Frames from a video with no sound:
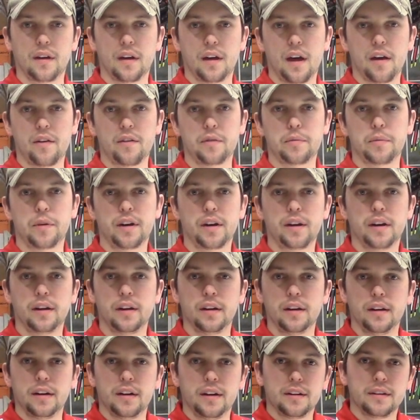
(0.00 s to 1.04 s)
Hey everybody,
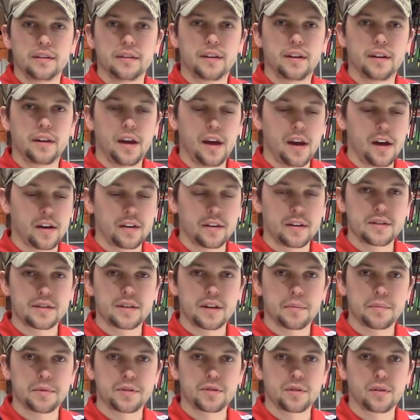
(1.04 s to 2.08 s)
today on this
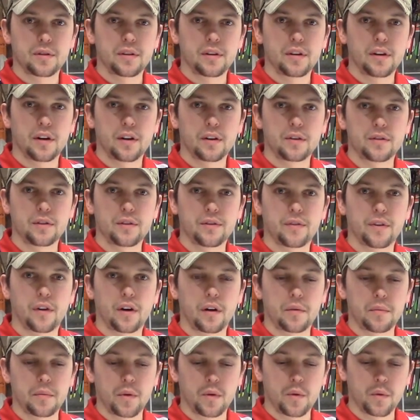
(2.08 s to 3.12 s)
episode of the Archery
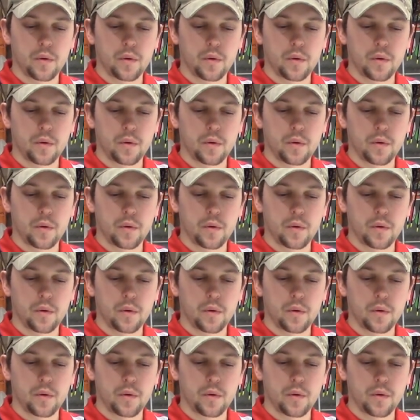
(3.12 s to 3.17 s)
Farm,